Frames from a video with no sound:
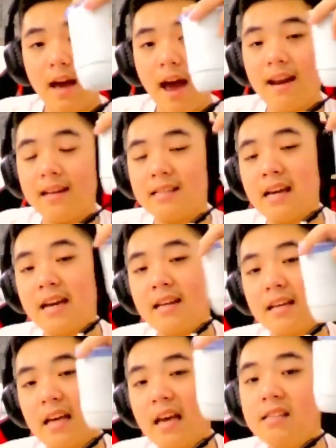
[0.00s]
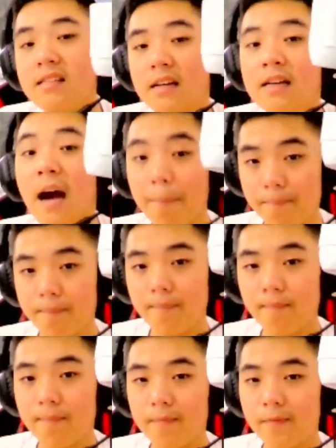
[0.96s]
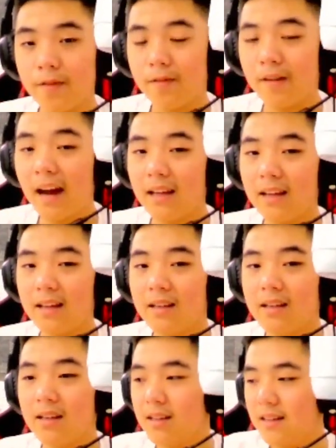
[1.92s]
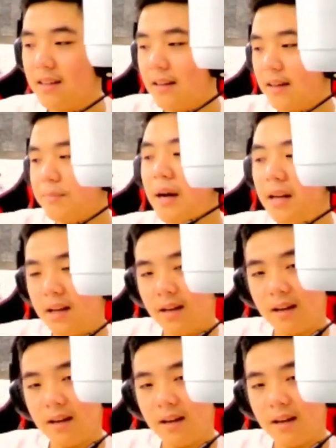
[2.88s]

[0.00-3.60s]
and I say it's a cup right? But